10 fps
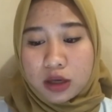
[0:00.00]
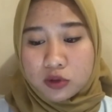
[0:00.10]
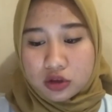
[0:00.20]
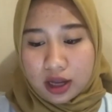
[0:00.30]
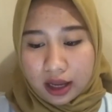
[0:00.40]

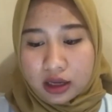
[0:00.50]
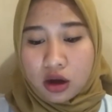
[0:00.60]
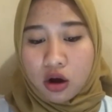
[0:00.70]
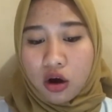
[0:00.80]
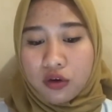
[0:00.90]
to die
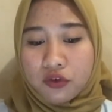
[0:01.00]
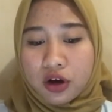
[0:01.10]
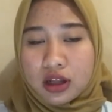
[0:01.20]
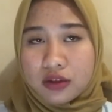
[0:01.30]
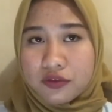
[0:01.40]
or for
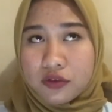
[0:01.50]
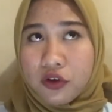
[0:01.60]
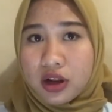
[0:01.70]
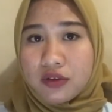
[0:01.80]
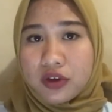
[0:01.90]

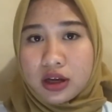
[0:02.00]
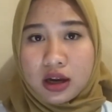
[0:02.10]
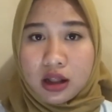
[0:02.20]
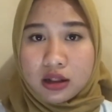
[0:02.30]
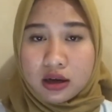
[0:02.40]
living an
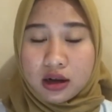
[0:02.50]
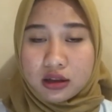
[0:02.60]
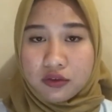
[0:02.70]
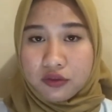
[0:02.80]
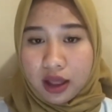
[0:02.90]

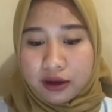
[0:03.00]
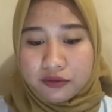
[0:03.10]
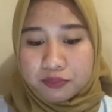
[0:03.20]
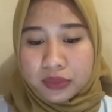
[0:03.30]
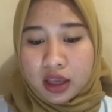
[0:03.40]
alternative life
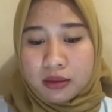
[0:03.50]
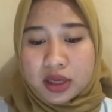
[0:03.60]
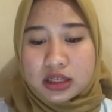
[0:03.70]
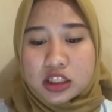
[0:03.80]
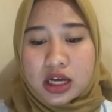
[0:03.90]

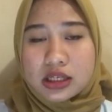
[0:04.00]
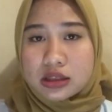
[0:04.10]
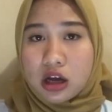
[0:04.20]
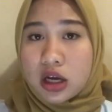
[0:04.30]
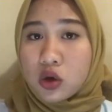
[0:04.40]
because she has
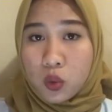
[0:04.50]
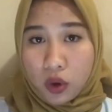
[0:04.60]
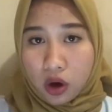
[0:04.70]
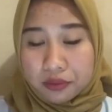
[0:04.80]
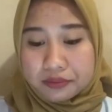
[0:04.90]
done no
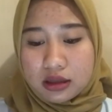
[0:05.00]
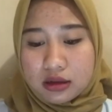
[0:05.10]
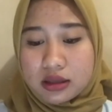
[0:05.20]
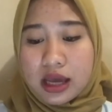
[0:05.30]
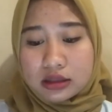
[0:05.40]
wrong.
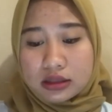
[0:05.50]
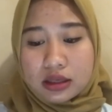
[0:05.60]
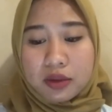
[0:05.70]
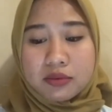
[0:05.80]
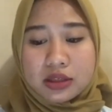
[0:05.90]
Then she
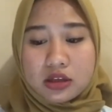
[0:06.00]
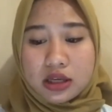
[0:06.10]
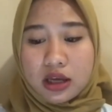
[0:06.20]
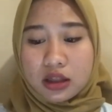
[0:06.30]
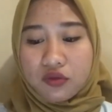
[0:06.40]
blames the
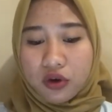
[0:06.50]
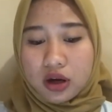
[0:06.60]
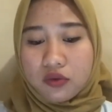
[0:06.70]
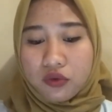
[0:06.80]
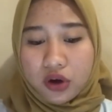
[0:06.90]
society for
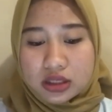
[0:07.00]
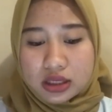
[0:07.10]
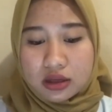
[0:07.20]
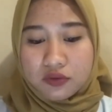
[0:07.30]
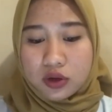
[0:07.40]
it forced
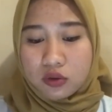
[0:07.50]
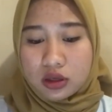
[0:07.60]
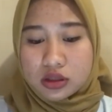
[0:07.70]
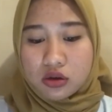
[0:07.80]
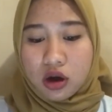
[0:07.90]

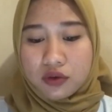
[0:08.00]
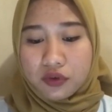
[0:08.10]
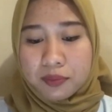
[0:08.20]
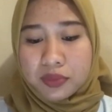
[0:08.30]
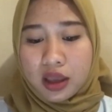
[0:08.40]
individuals to
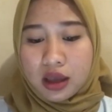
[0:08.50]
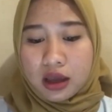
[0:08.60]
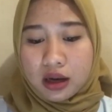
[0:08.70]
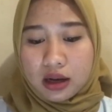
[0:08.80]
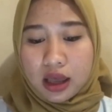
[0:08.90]
conform,
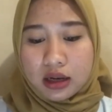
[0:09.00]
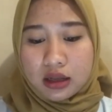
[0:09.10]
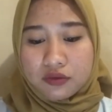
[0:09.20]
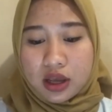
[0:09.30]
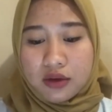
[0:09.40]
and
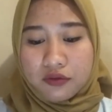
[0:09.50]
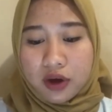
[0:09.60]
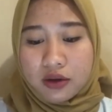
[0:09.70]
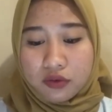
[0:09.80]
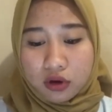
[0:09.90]
if they
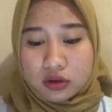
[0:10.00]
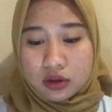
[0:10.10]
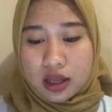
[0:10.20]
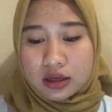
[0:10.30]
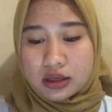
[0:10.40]
find fault,
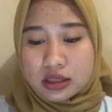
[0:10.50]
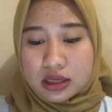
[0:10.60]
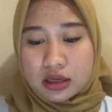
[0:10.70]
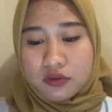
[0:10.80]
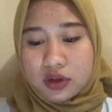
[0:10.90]
then these
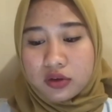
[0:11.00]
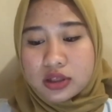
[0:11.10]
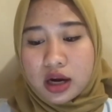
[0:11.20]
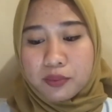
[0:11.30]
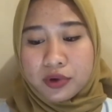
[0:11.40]
individuals
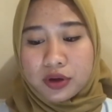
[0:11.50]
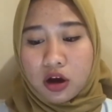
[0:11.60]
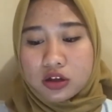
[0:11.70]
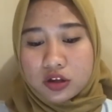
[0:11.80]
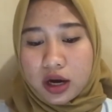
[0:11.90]
are put
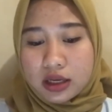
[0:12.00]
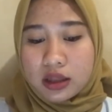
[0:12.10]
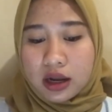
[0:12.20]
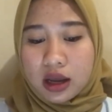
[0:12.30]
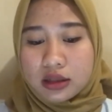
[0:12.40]
on trial
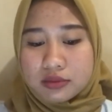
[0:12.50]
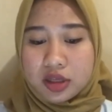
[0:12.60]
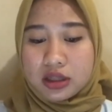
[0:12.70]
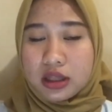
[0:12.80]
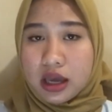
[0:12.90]
and
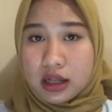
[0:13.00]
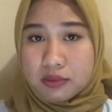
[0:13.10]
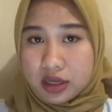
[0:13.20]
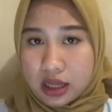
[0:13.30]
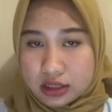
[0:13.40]
ultimately
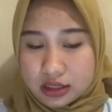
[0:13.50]
eliminated.